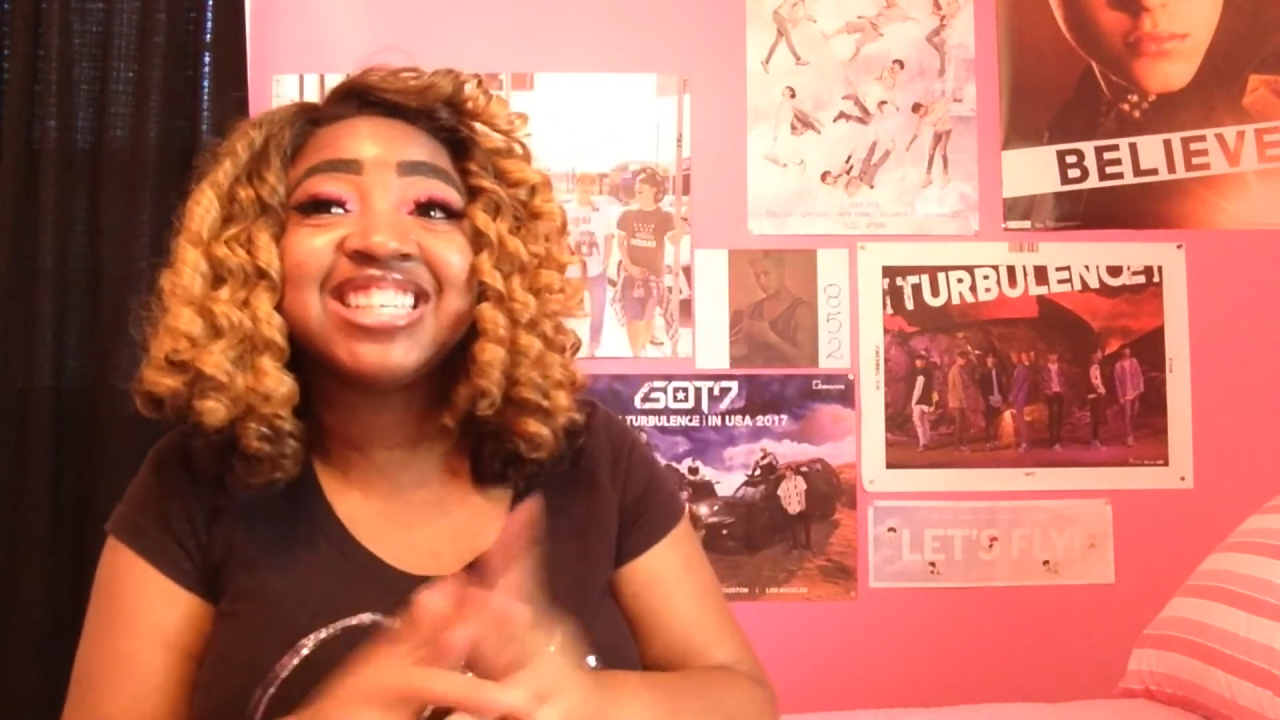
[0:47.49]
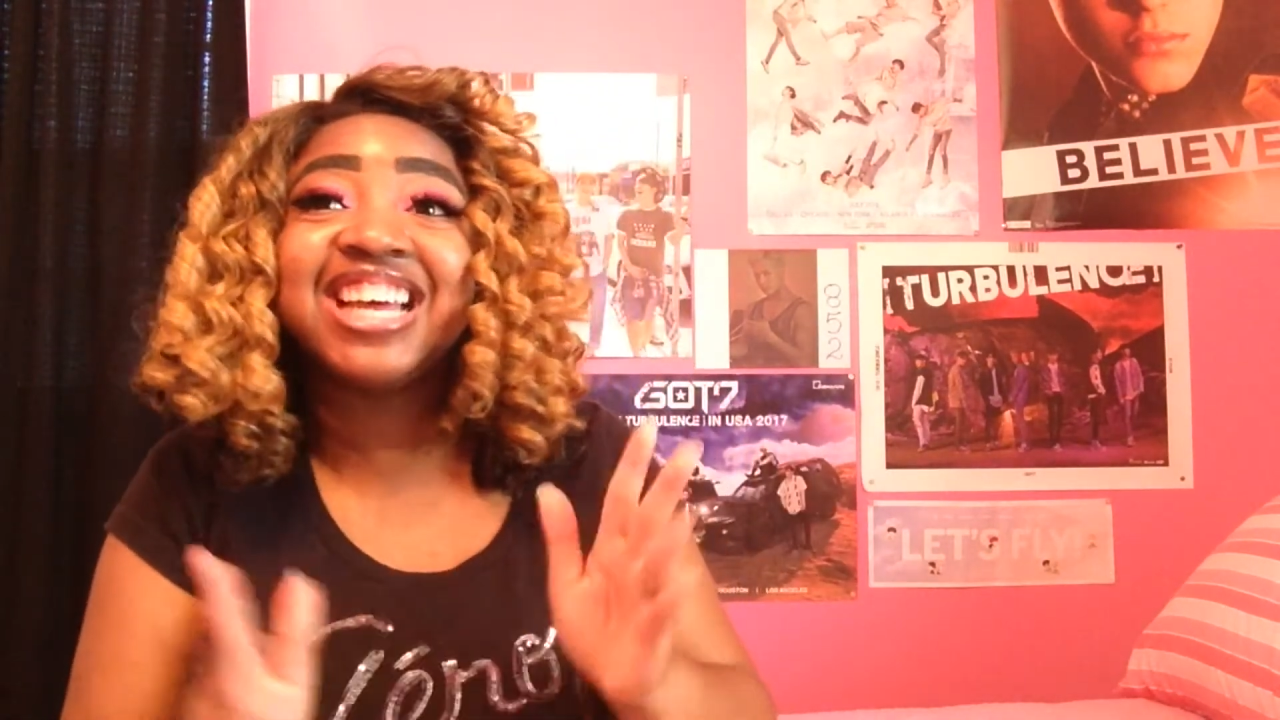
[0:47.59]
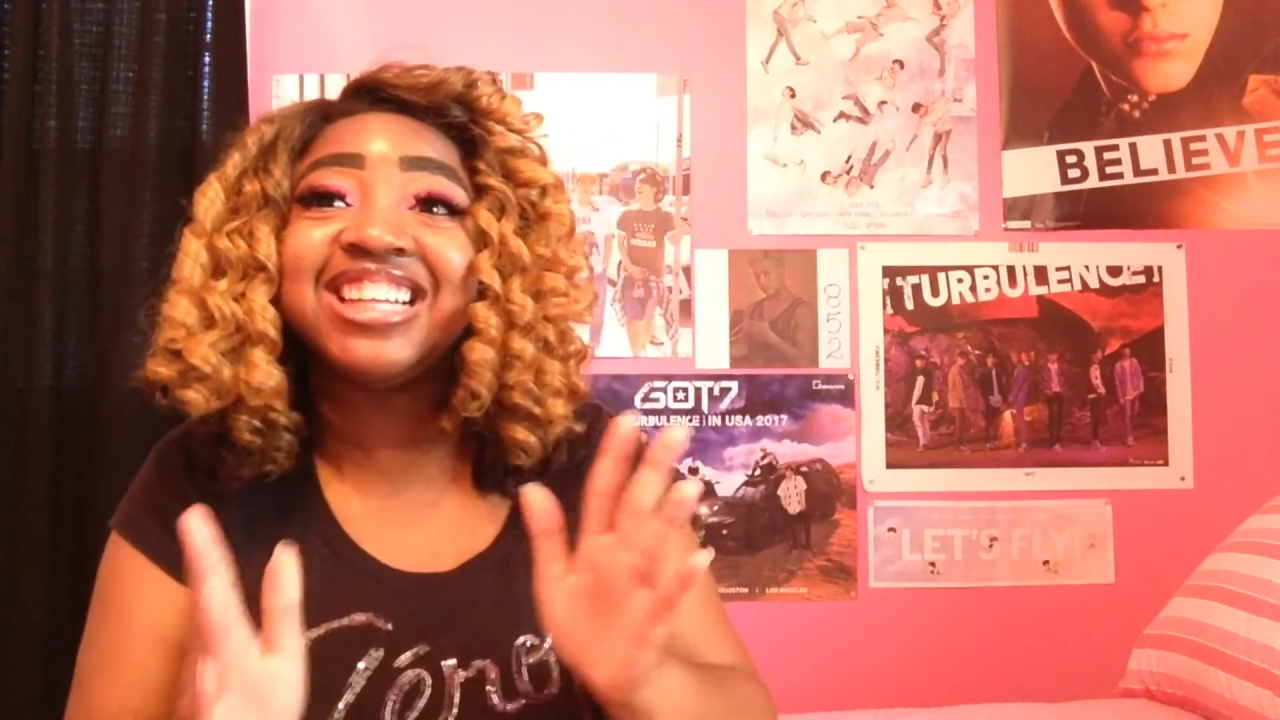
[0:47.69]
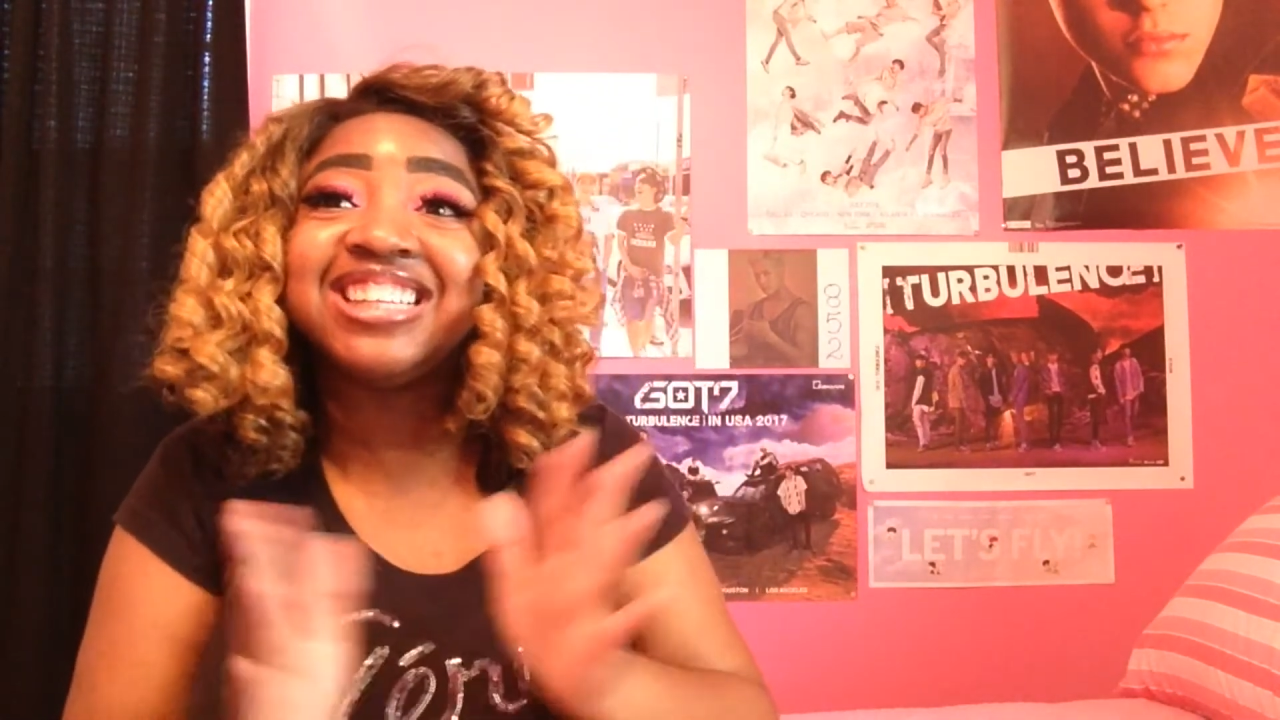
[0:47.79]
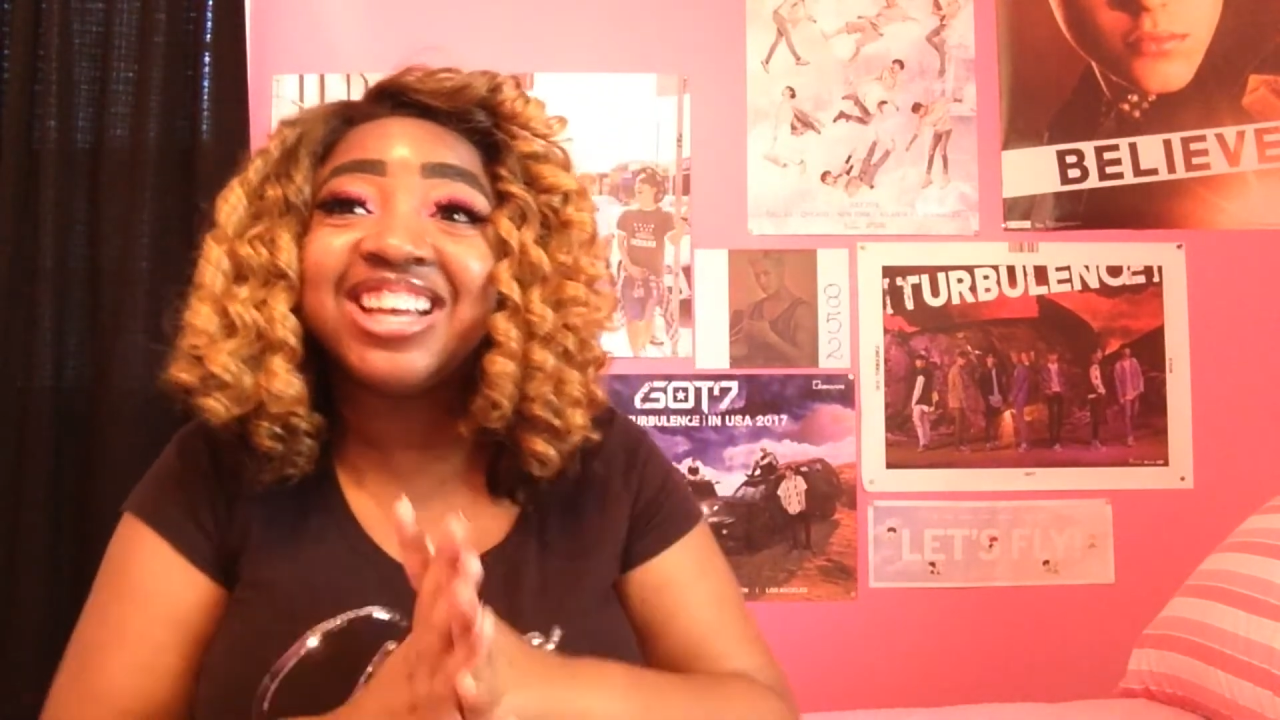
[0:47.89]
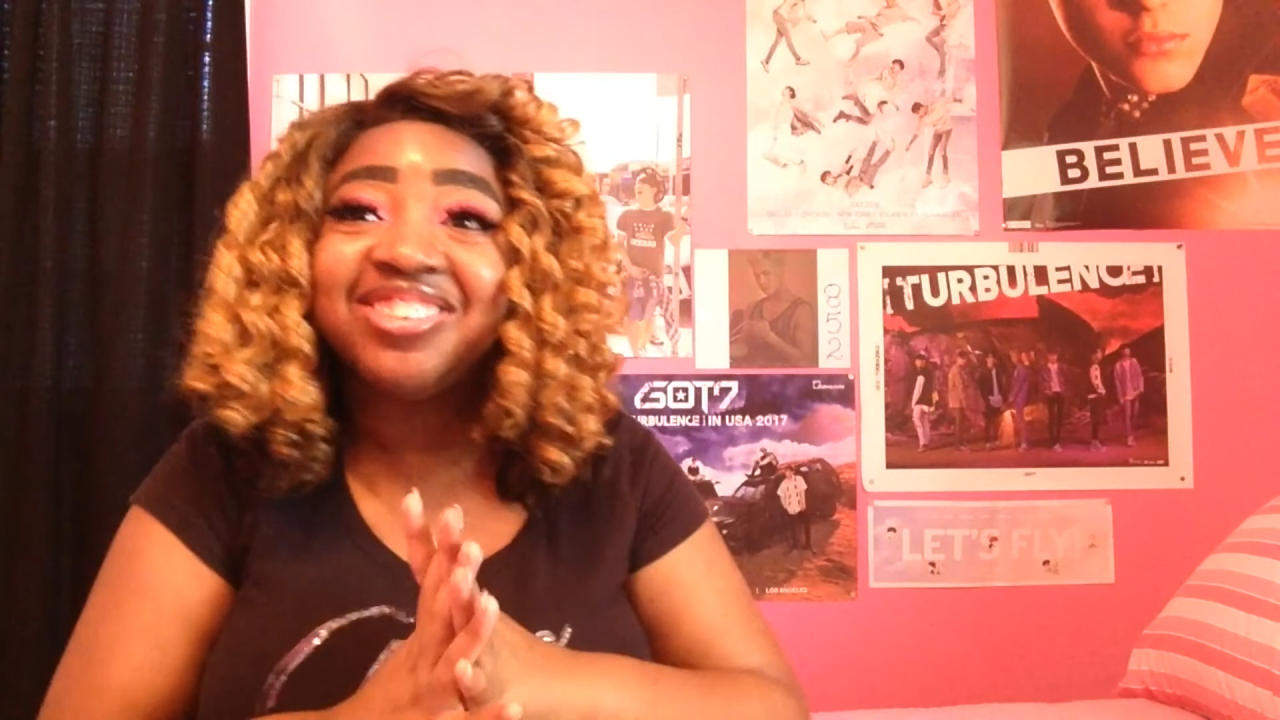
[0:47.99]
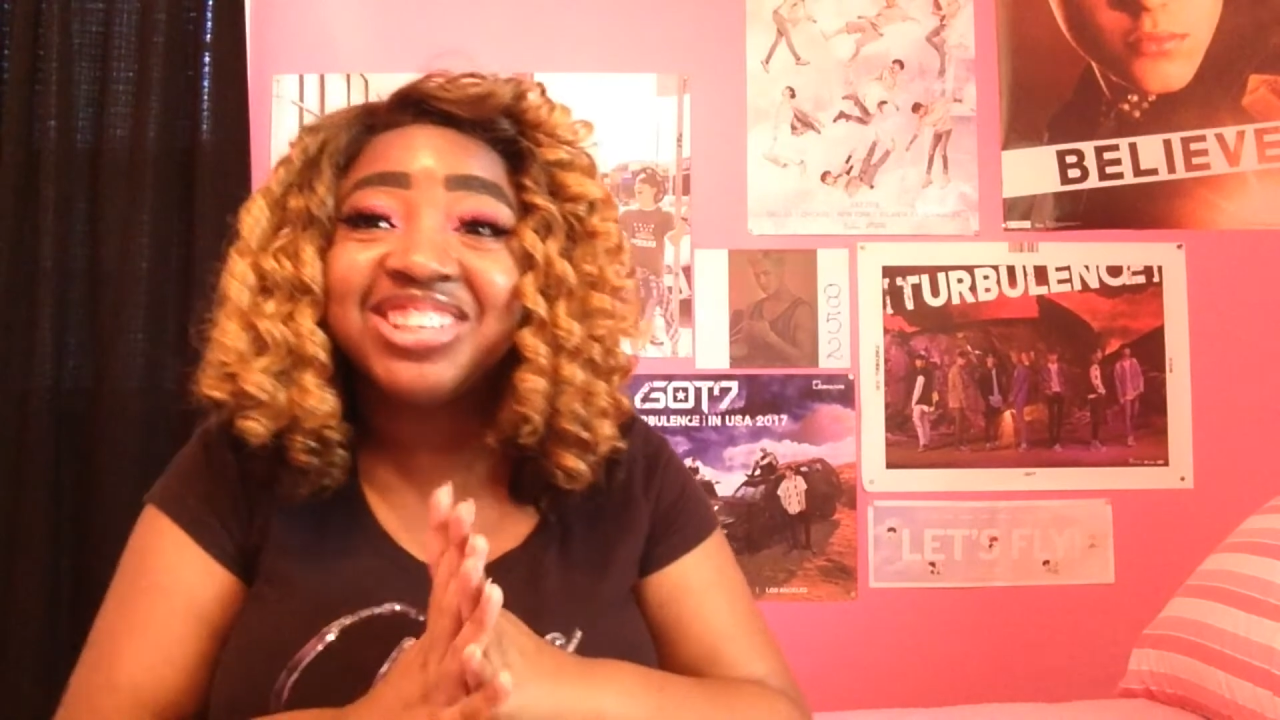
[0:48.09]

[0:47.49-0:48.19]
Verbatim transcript: and I love